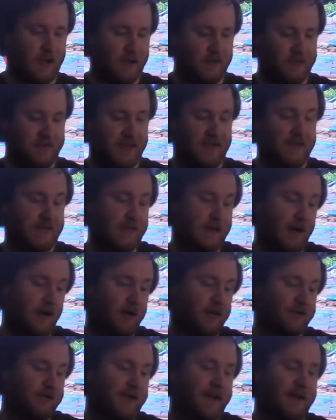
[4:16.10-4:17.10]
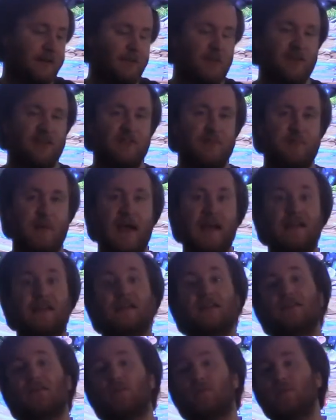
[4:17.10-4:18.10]
than the online was
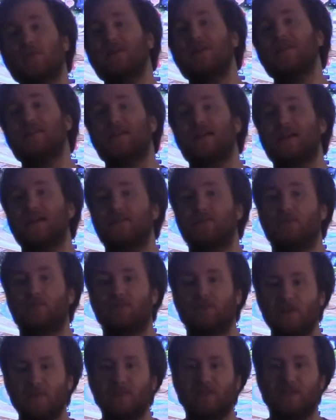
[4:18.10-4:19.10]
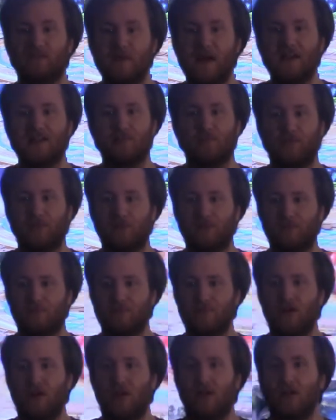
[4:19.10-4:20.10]
back in the Wii days with Super Smash Bros.
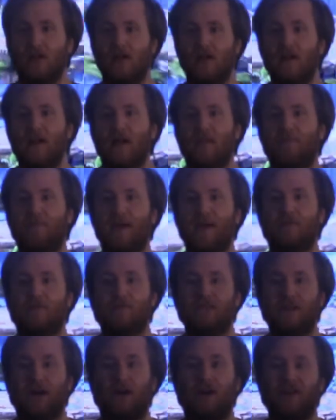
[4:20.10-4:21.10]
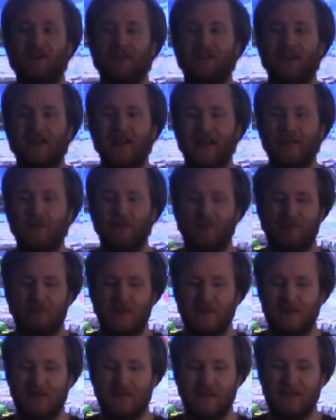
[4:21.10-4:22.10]
Brawl, back when the online was
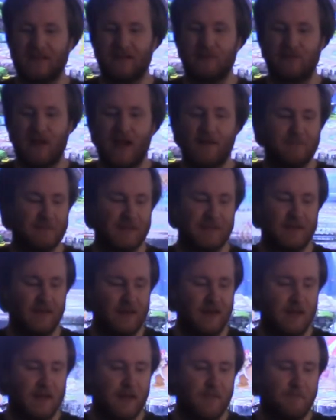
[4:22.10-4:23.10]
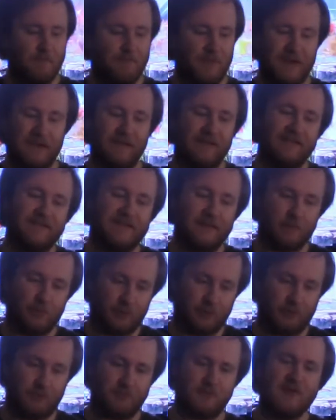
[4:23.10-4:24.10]
admittedly crappy, but at least it
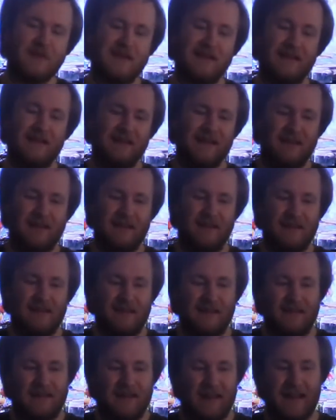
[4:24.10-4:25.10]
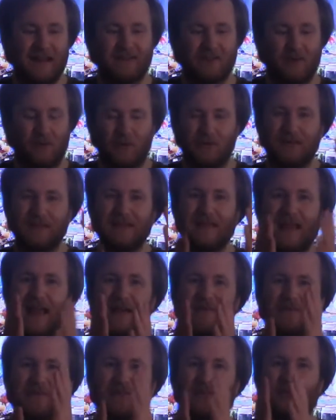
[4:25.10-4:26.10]
was free. It's only
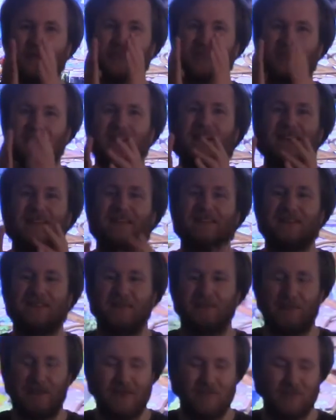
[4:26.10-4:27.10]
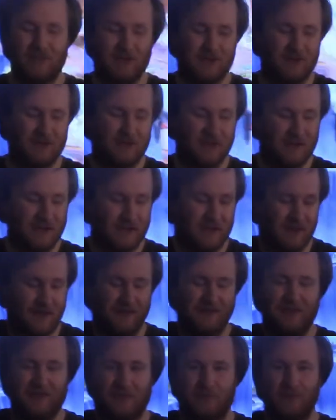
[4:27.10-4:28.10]
ever so slightly superior
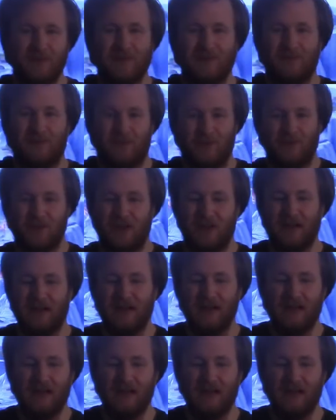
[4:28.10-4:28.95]
on the Switch version,